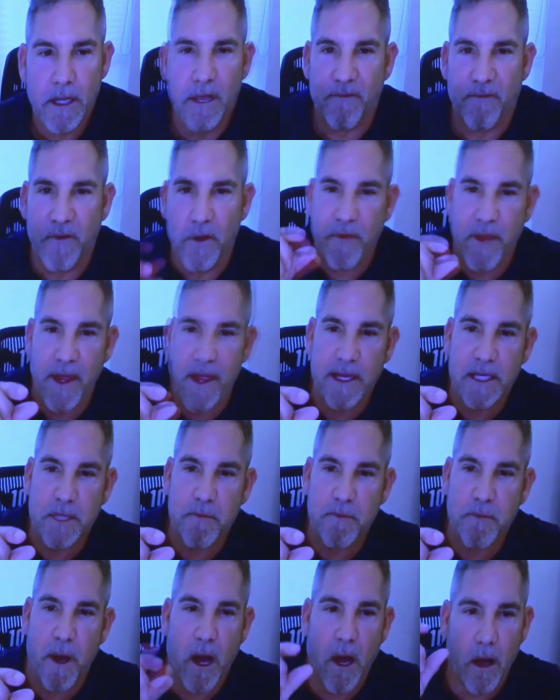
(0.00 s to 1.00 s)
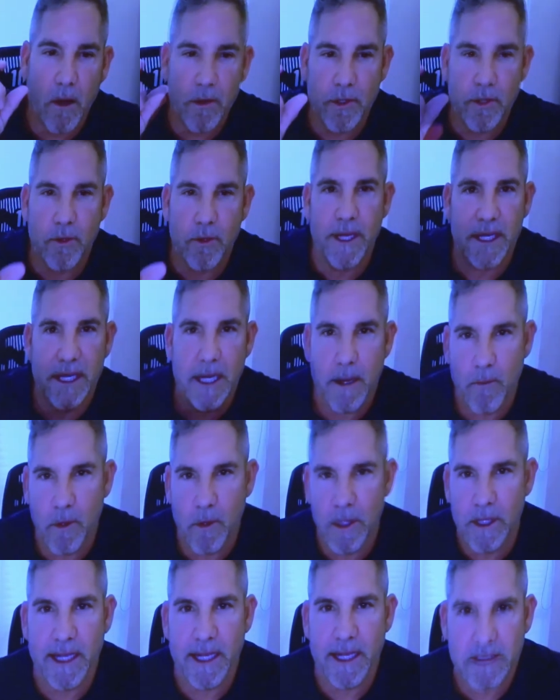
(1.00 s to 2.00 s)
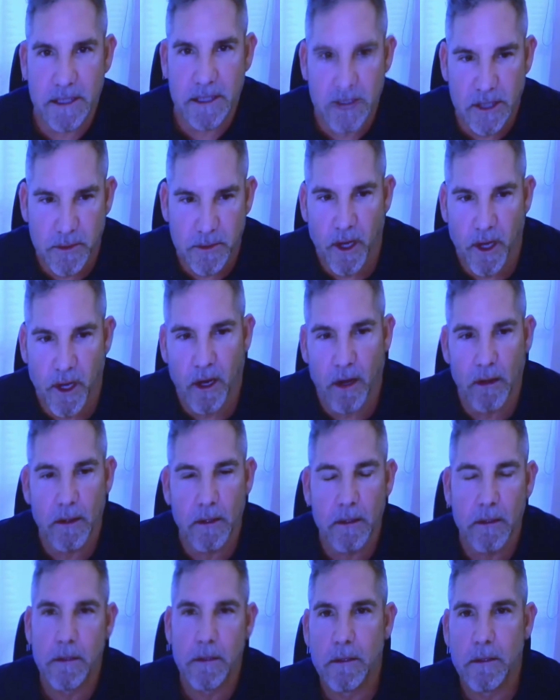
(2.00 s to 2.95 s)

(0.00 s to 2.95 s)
If you think small, you end up with less than small.